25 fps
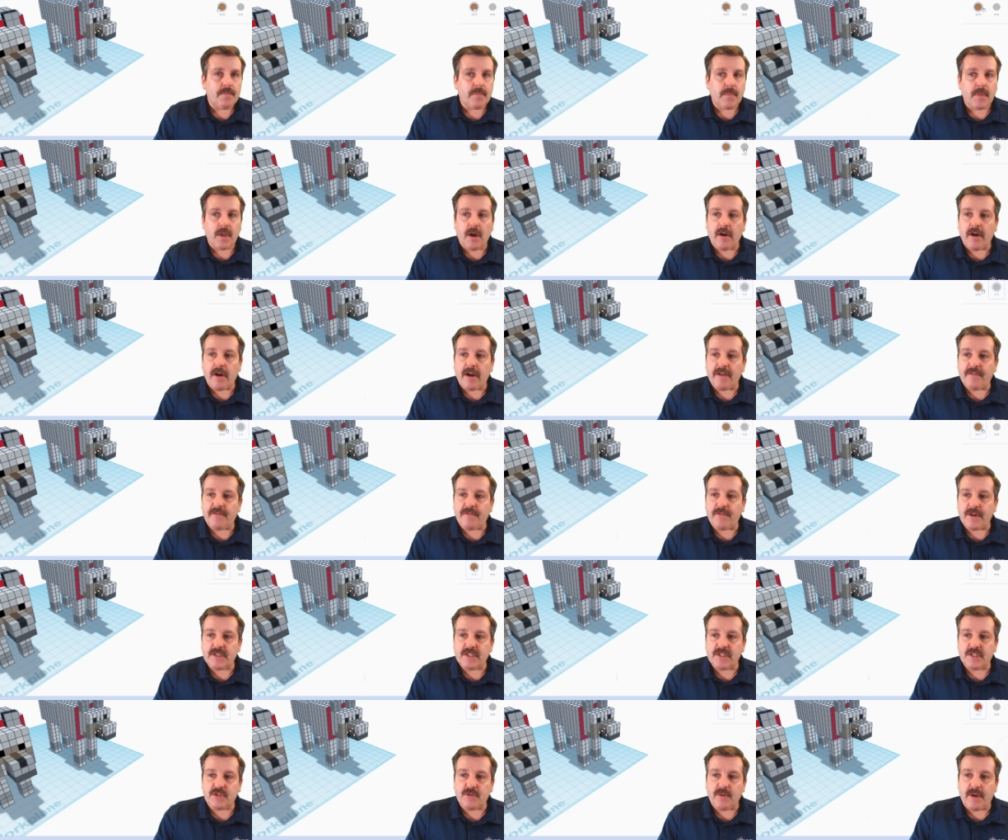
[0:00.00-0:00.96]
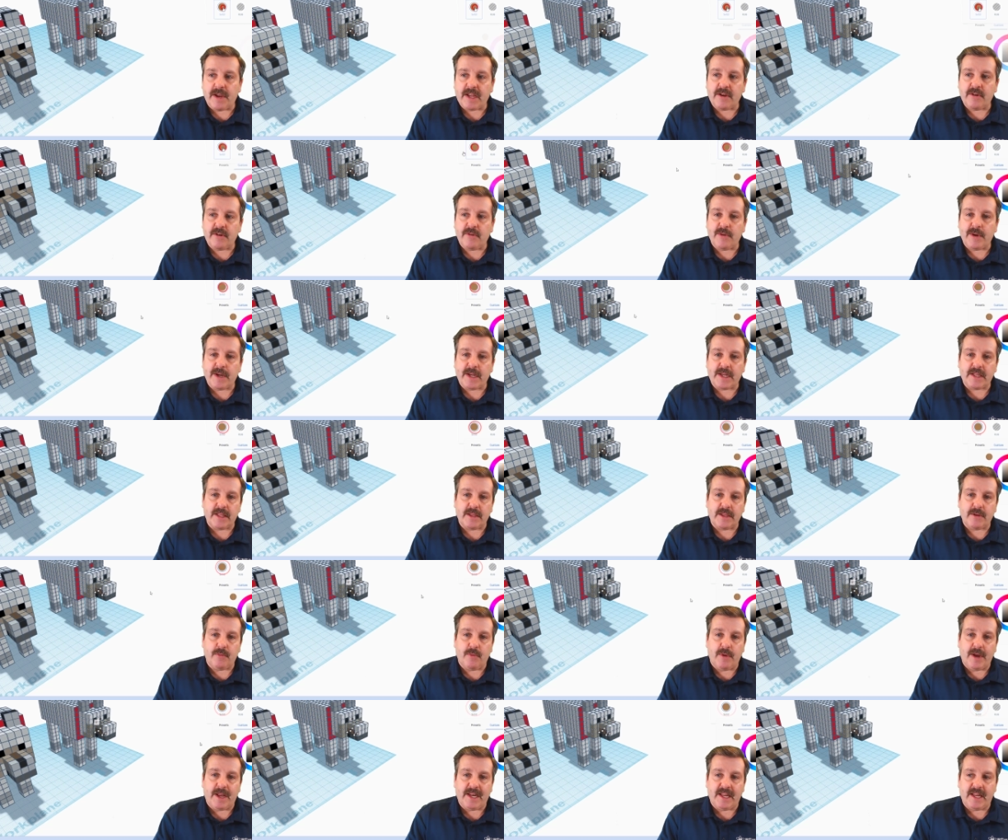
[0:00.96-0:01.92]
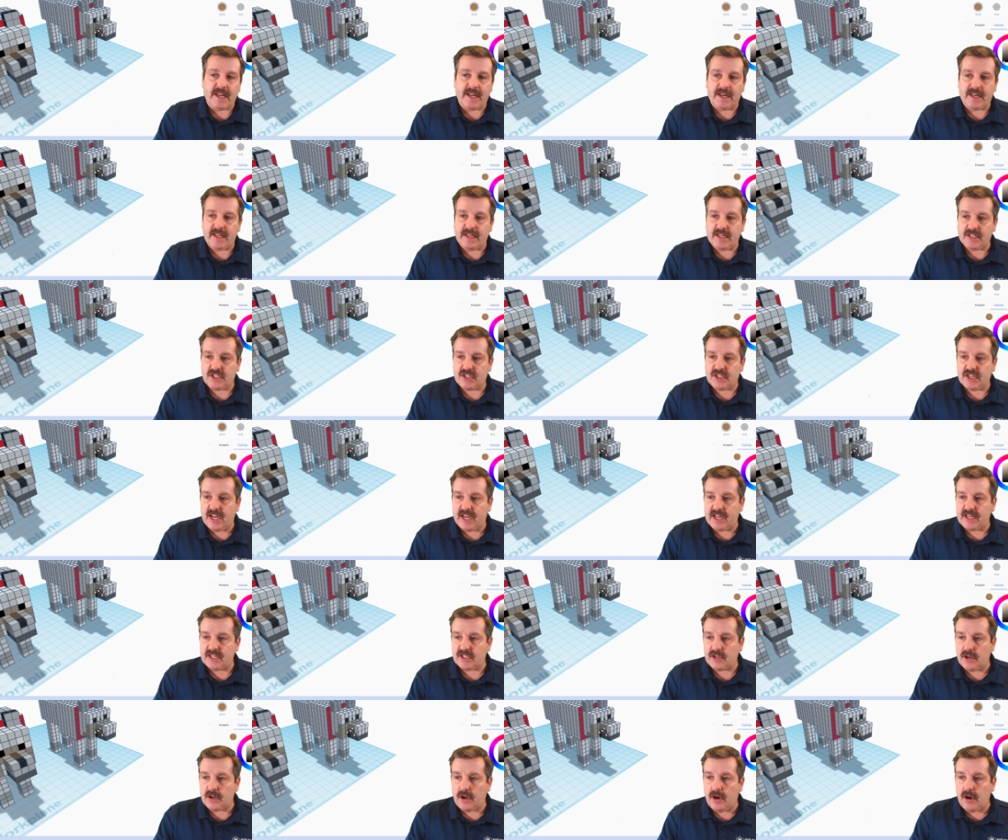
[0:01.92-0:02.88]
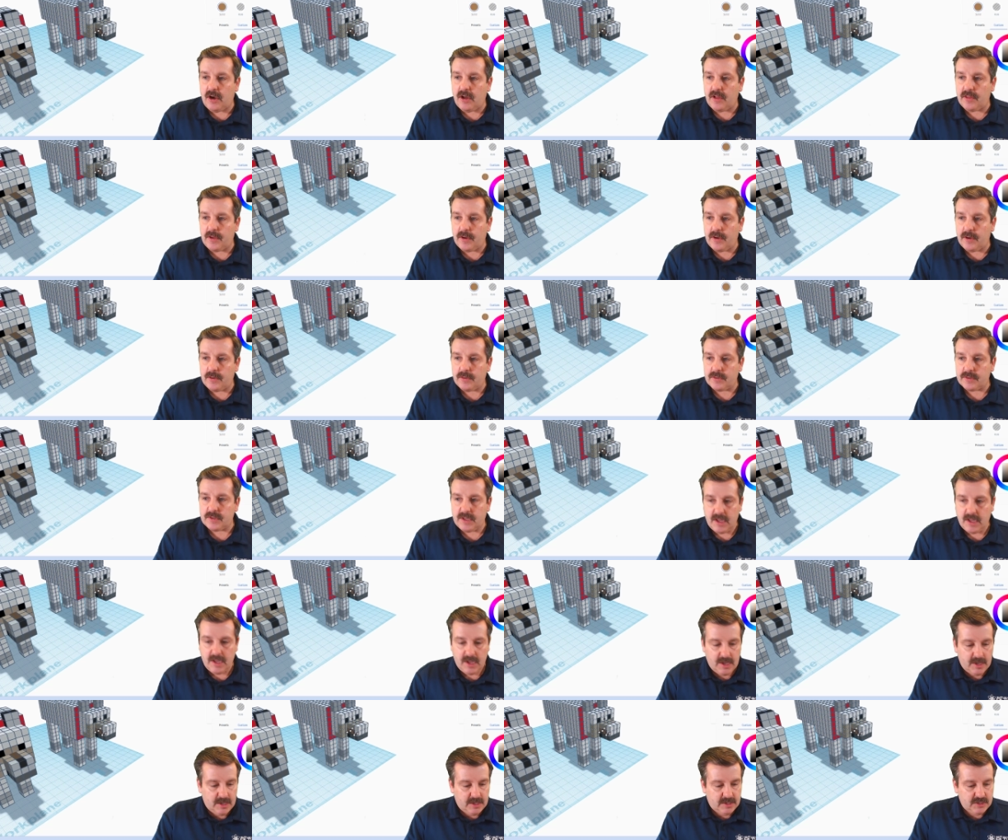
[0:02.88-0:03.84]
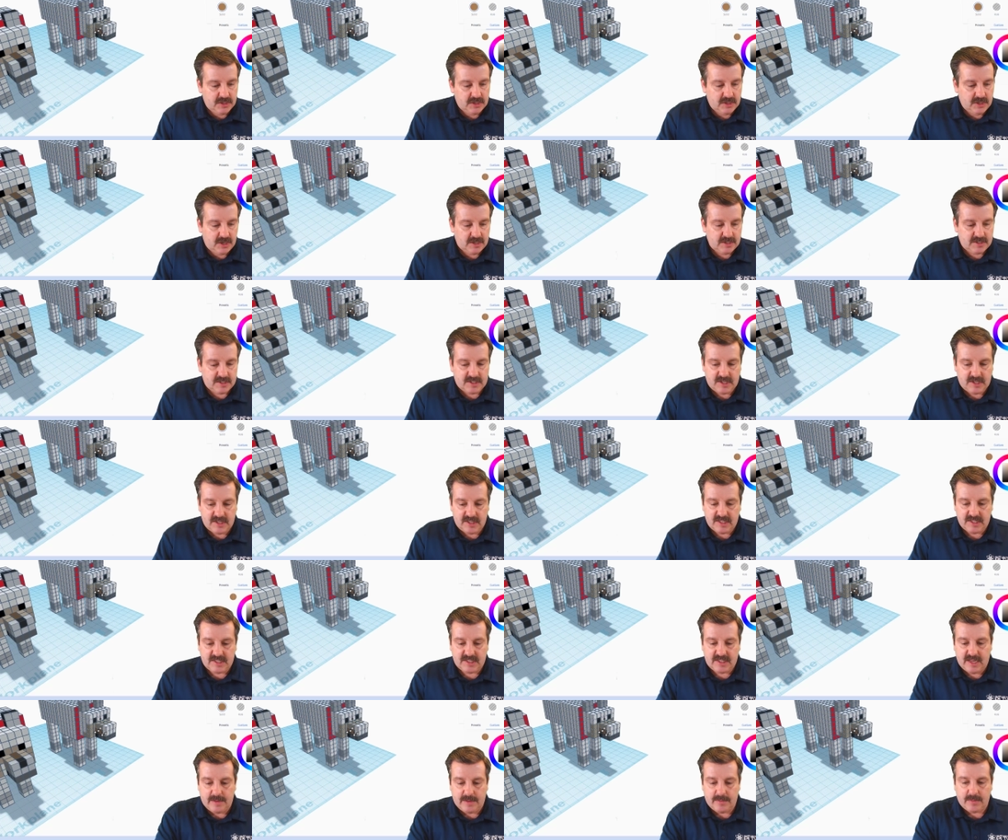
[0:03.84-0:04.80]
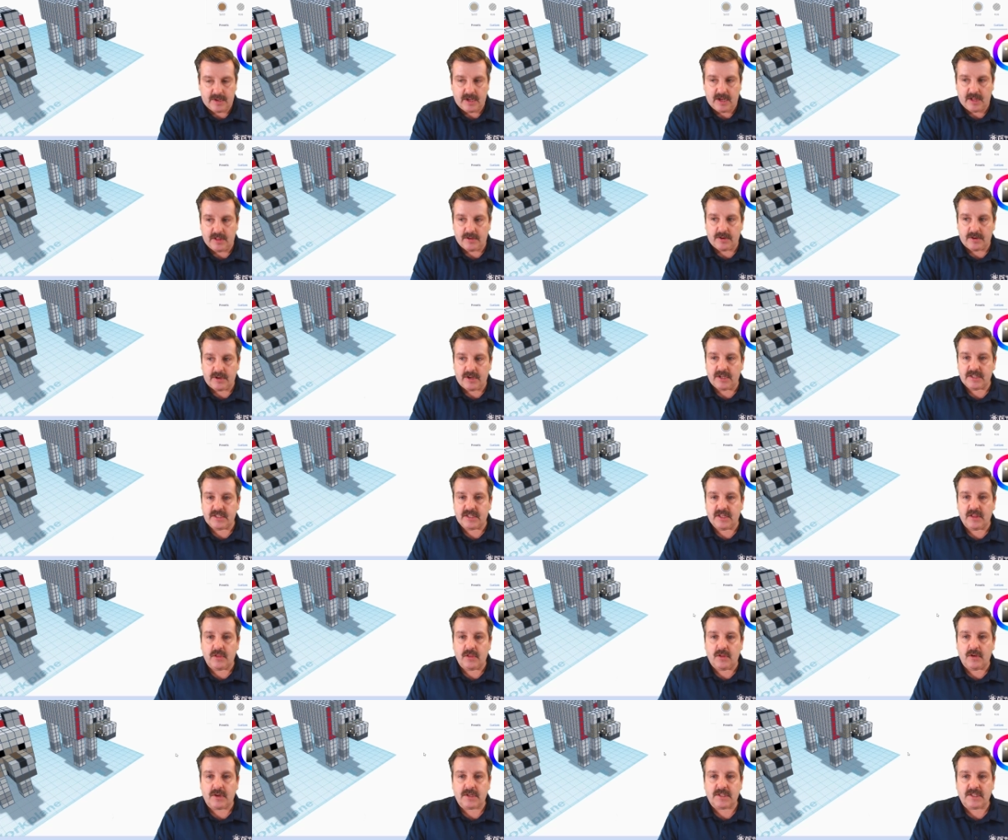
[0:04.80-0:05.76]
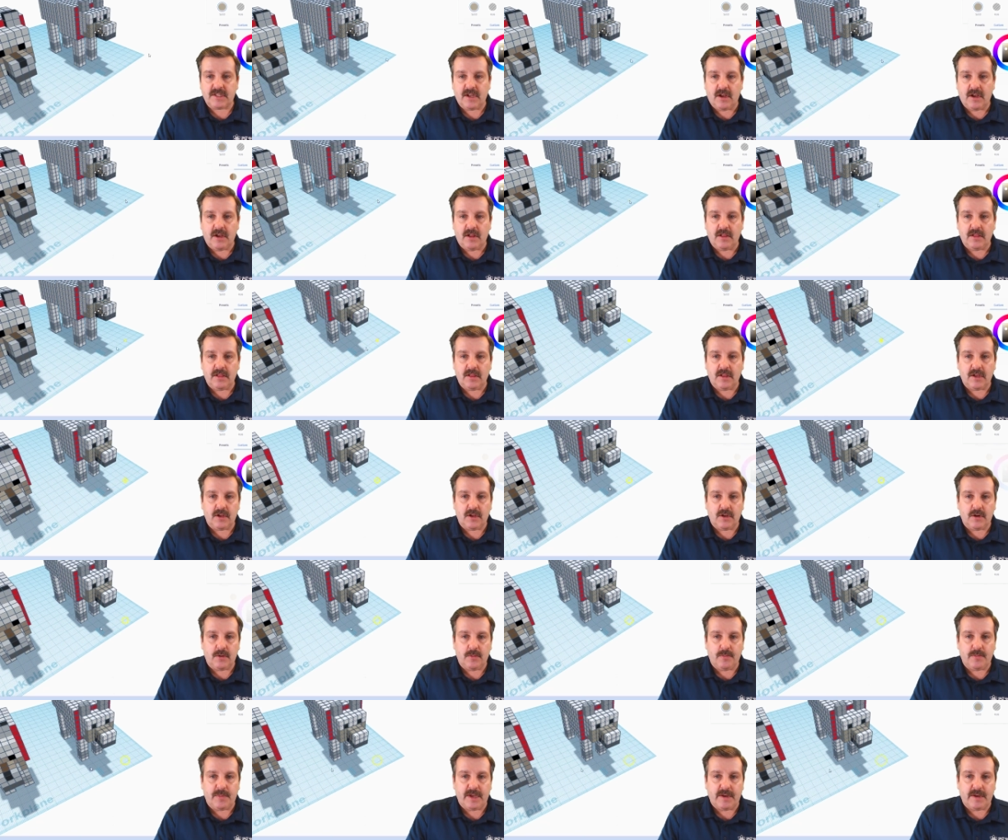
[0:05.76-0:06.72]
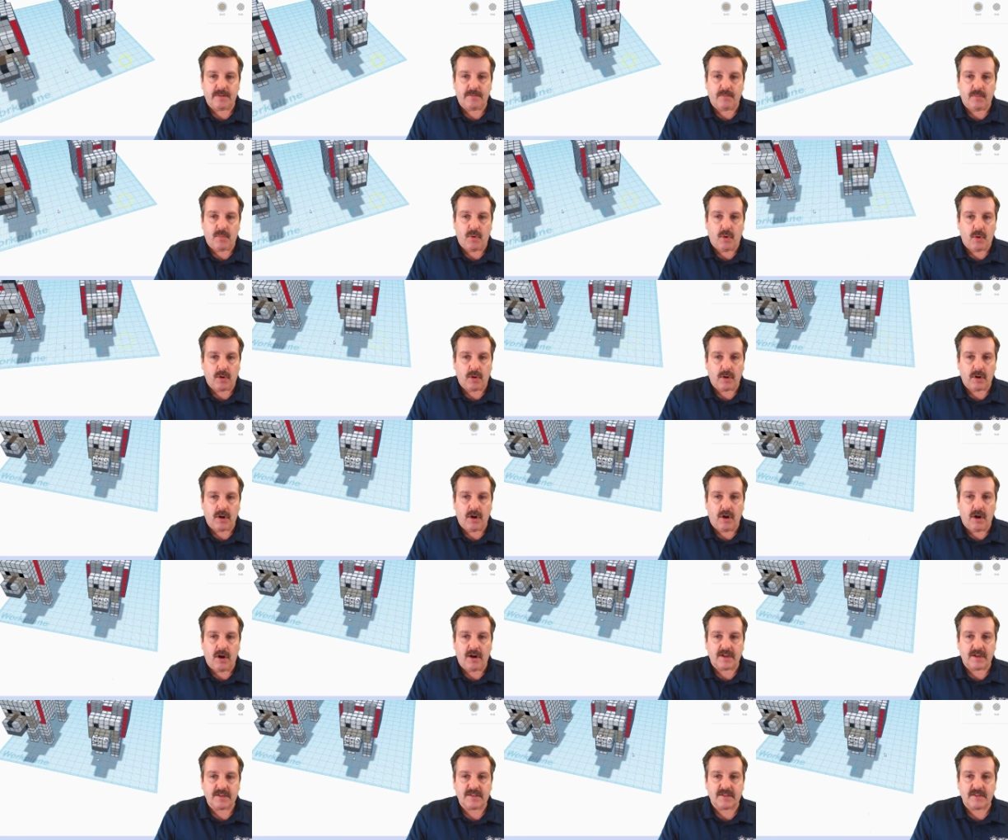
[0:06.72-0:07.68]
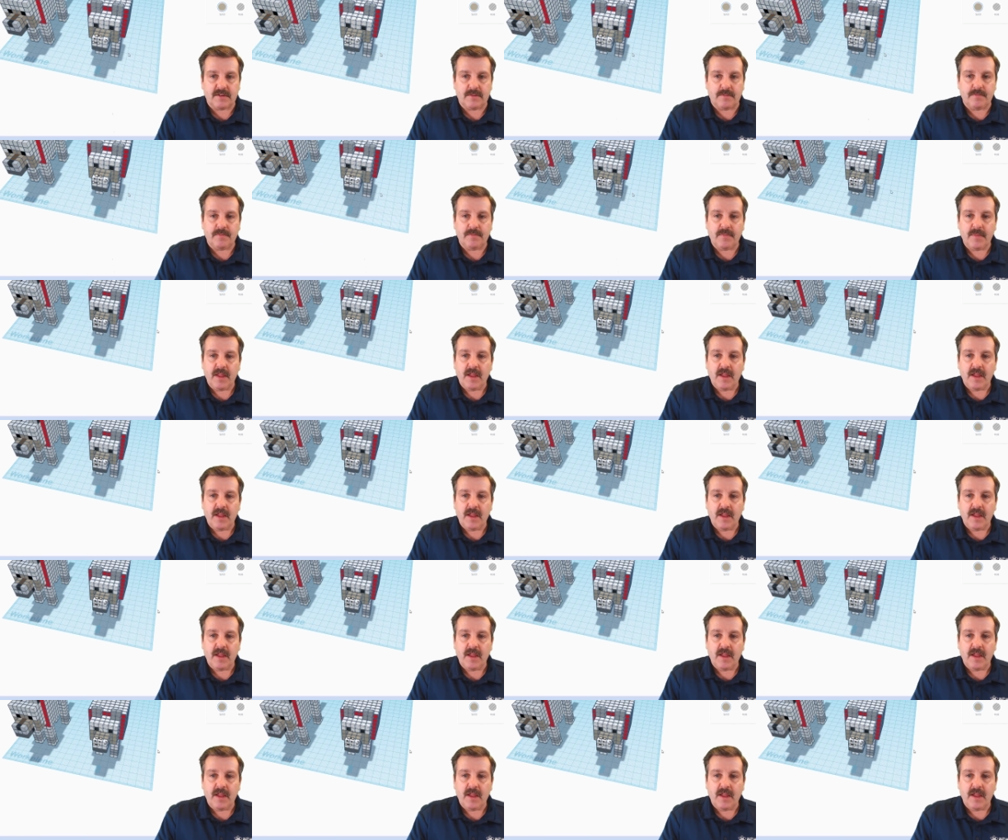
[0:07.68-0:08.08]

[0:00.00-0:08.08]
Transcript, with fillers: All right, friends, so I quickly went in and changed all those just to the same color because it looks a little bit more awesome.